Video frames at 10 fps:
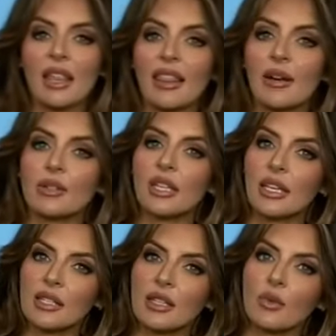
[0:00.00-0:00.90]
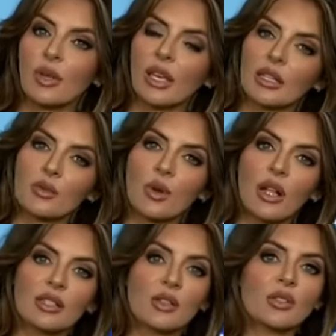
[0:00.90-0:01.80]
That will take us into the weekend as well.
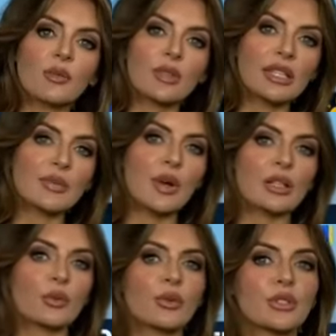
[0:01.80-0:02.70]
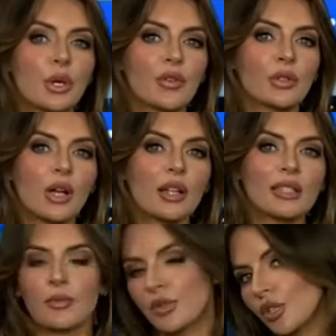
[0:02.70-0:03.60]
And so some of these spots where we do have those hot
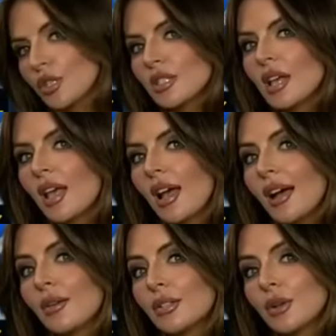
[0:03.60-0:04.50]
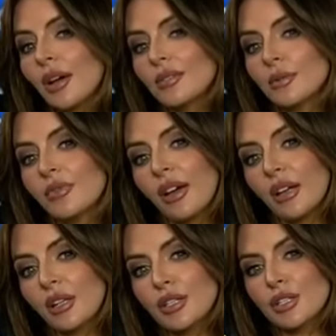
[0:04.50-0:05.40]
temperatures, uh, we do have some fire
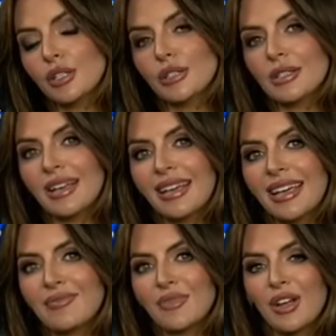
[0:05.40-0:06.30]
concerns again.